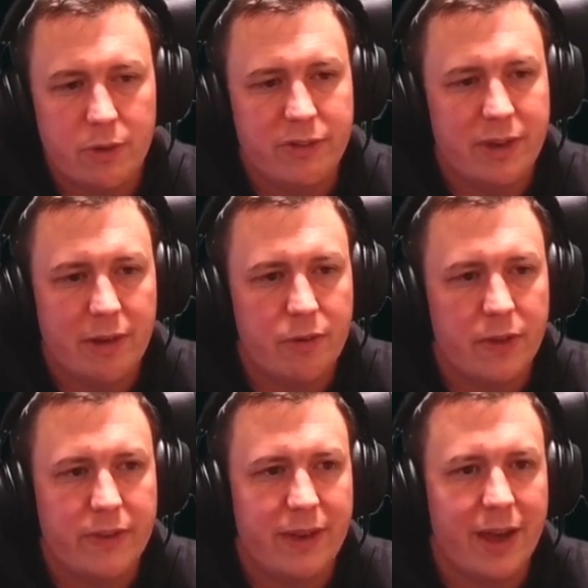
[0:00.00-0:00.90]
is in every
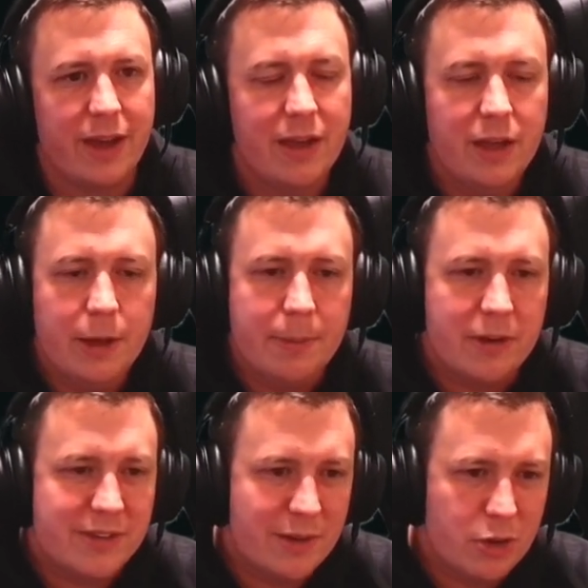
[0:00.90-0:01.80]
other deck, because
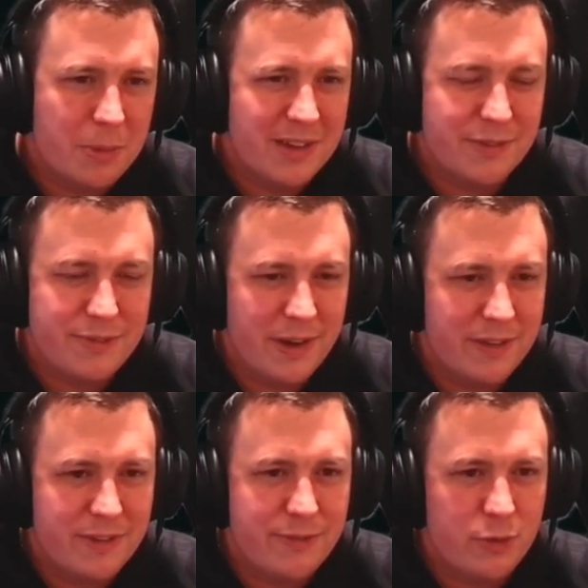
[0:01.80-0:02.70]
Alchemy is a faster
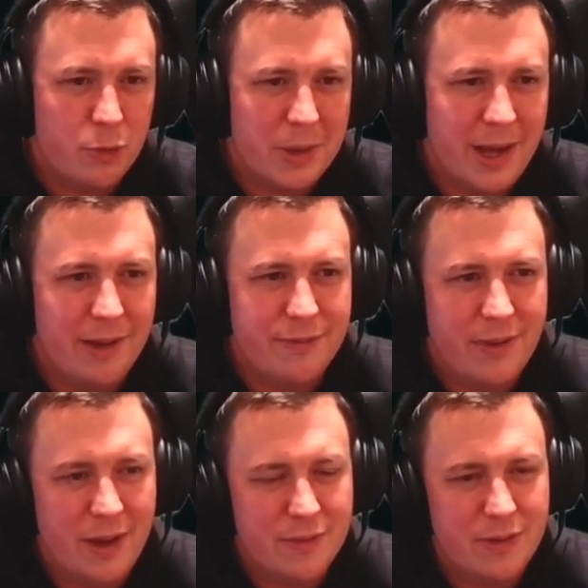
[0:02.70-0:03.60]
format, a
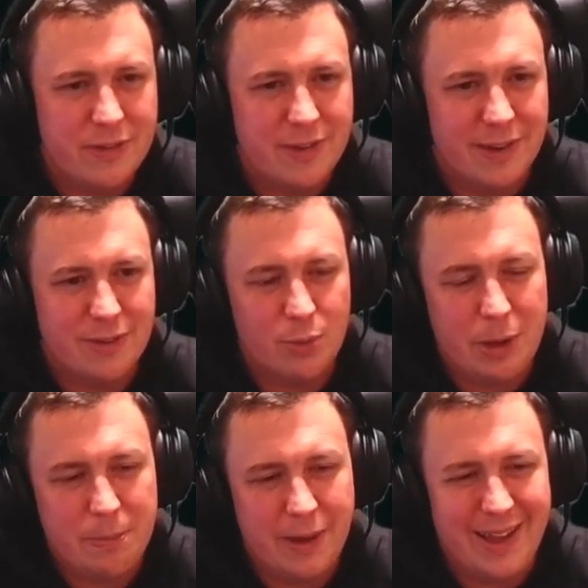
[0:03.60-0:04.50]
5-costing
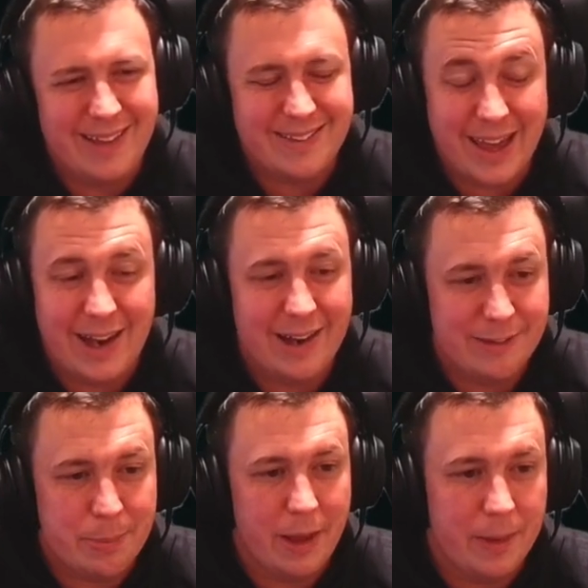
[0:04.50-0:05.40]
sweeper, it's getting less
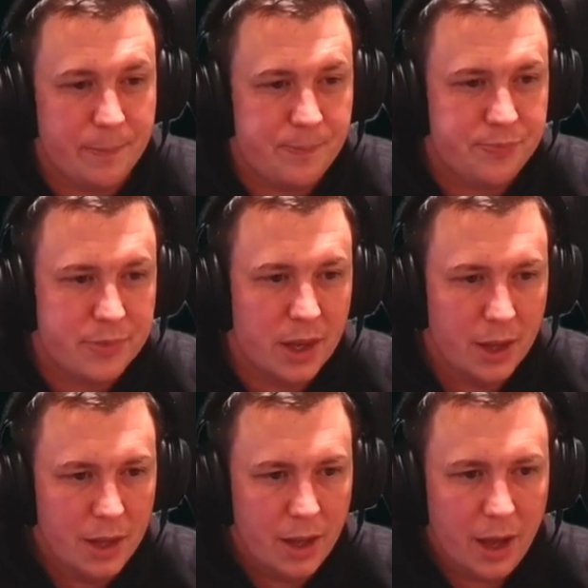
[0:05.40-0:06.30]
play.
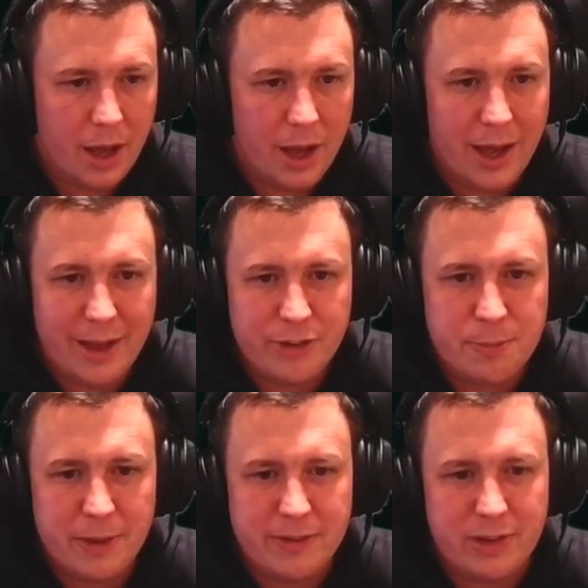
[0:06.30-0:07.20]
Ash
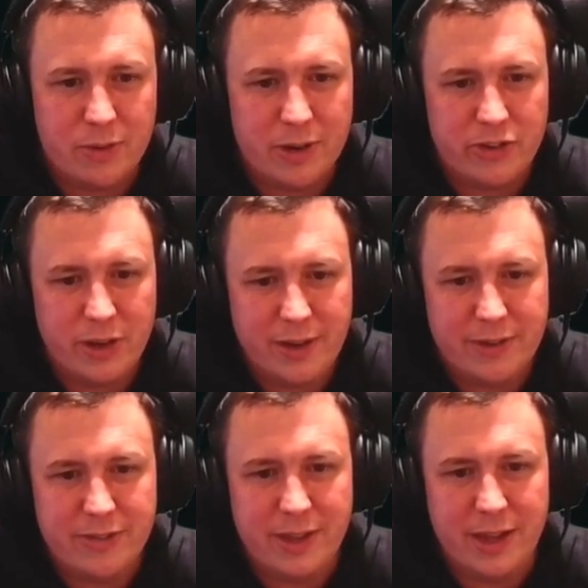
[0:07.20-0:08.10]
Party Crasher is
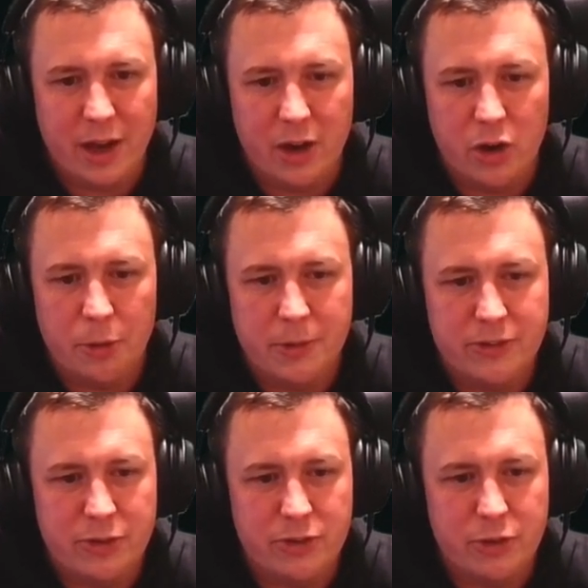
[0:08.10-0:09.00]
the uncommon
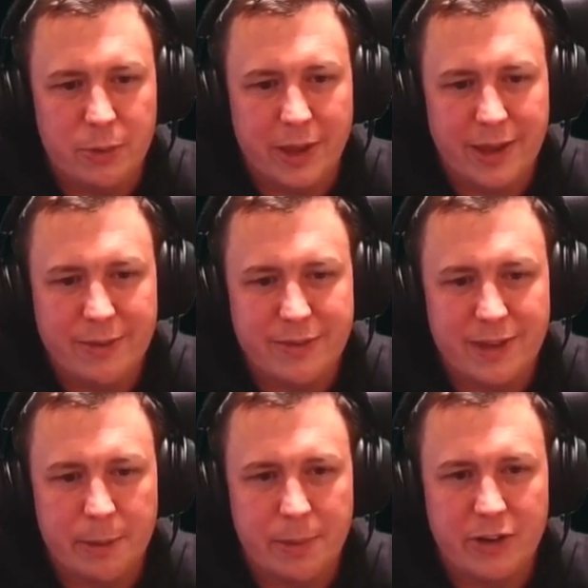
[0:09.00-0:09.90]
2/2 with haste of
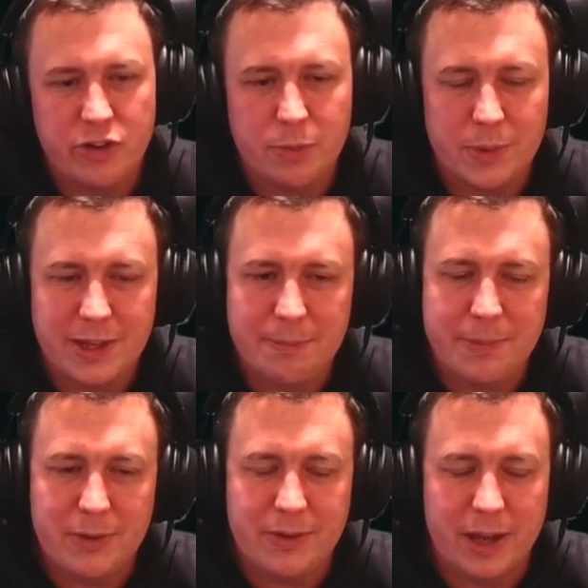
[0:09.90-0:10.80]
Celebration. We did build
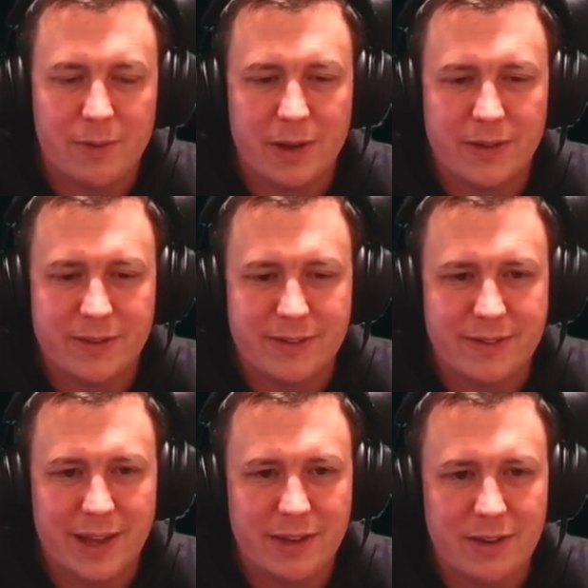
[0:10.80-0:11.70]
a deck around this in
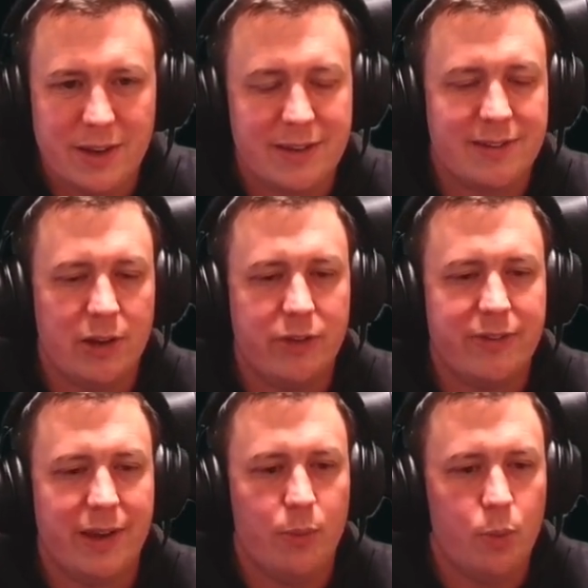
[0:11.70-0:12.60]
Standard, and it slots
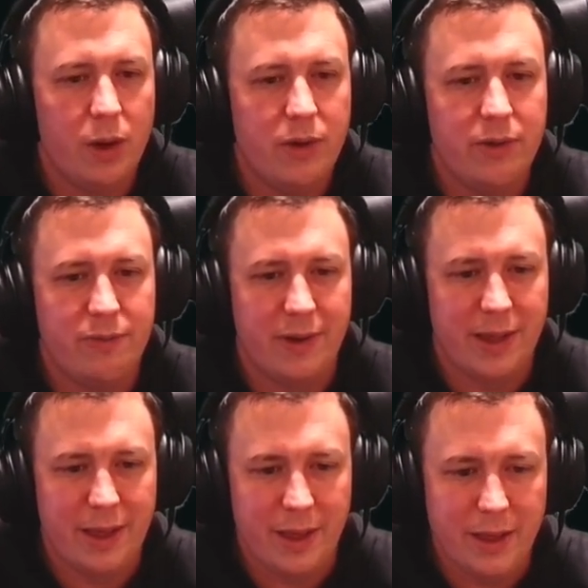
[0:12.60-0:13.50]
in wonderfully here.